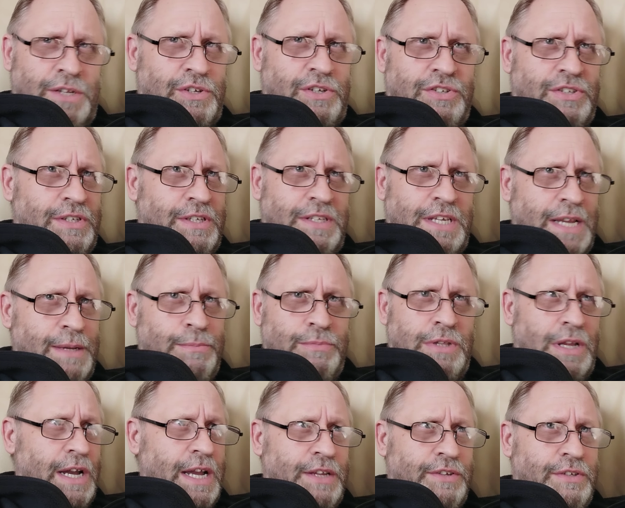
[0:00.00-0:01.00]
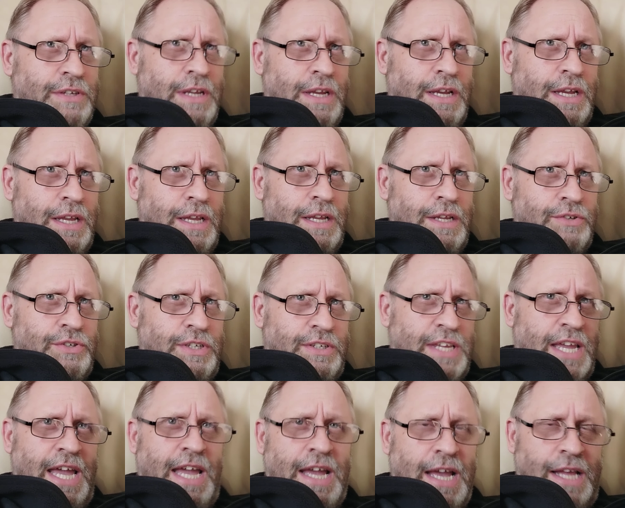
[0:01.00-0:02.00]
it just seems like it's
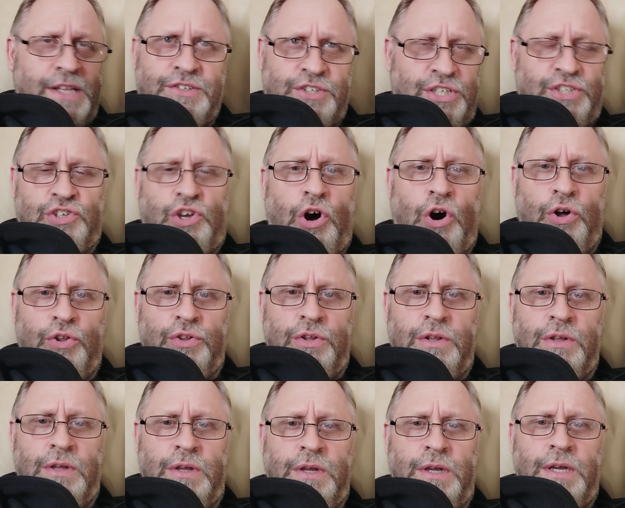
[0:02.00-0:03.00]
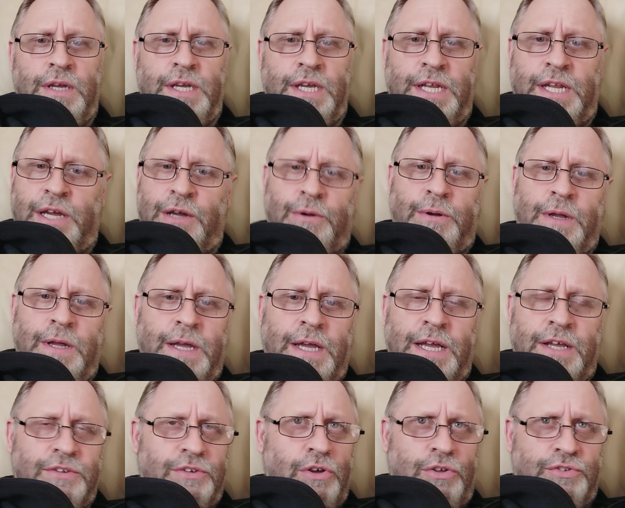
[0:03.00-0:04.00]
she's here and she's gone. You know,
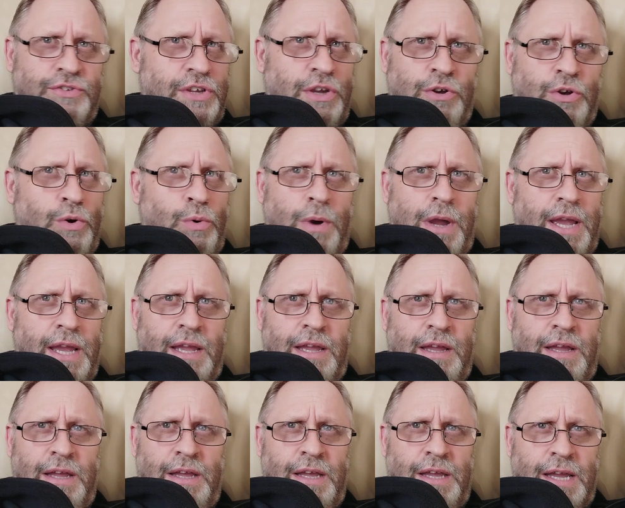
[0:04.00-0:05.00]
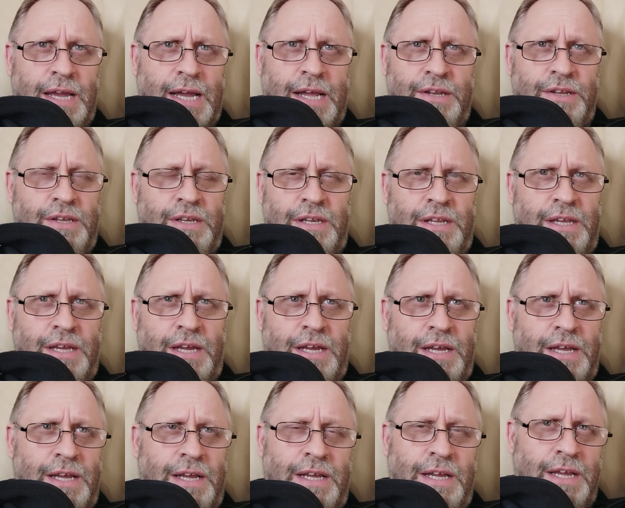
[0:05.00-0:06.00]
it's gone so quick, and
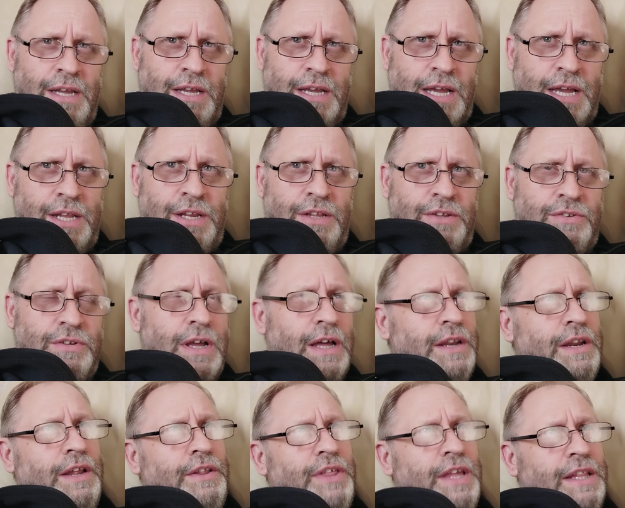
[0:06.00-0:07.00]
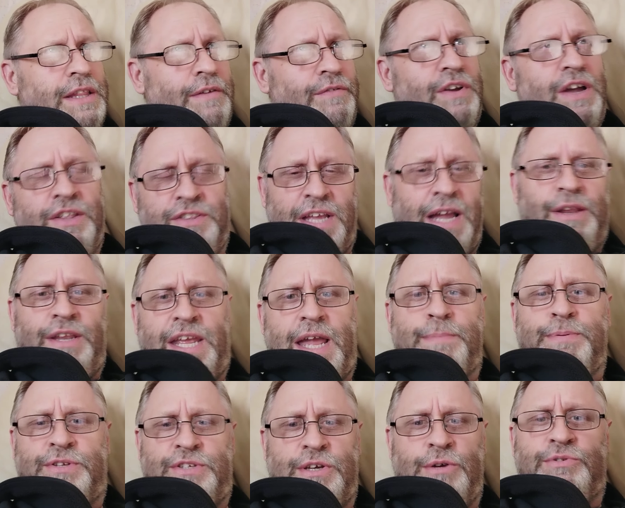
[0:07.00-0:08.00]
and it's and I think they've cut down the
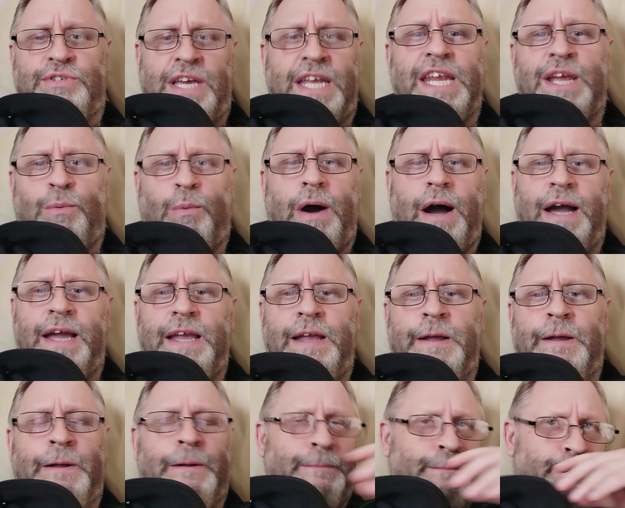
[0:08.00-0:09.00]
episodes anyway,